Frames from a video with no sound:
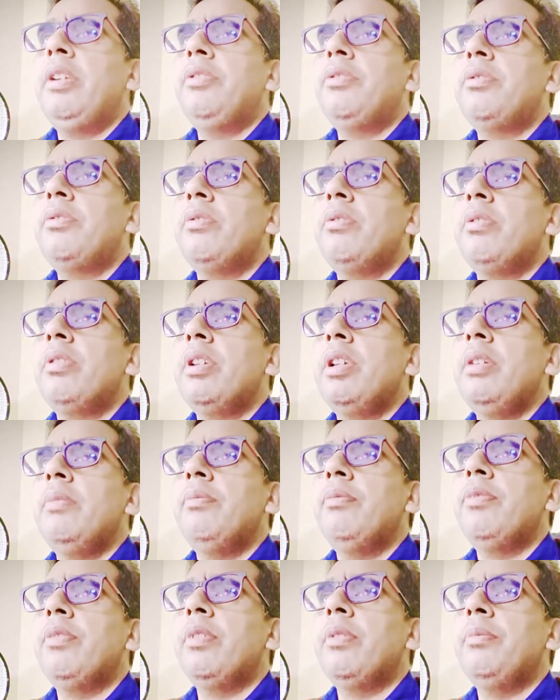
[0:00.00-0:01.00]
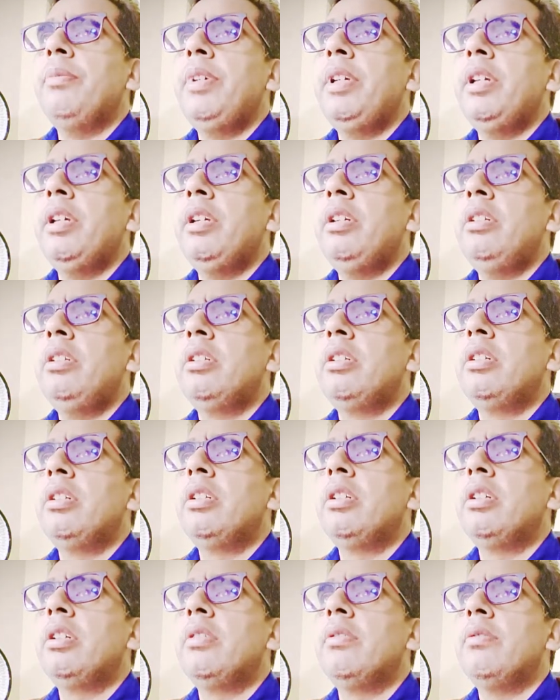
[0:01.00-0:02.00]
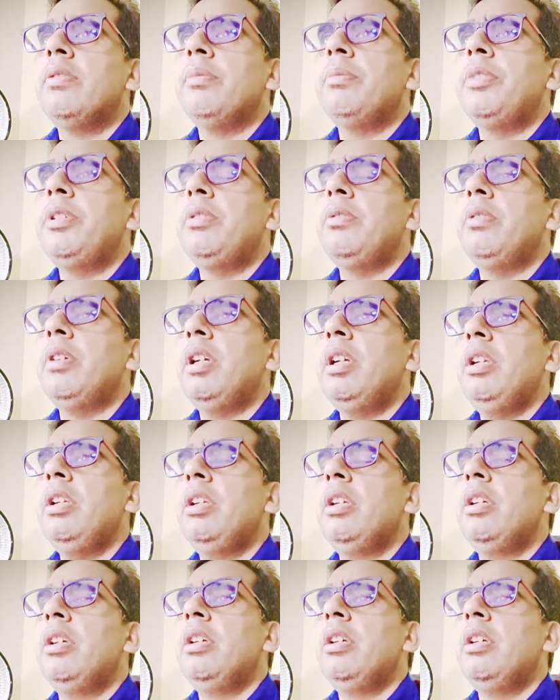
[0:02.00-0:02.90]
store name from here, from the URL,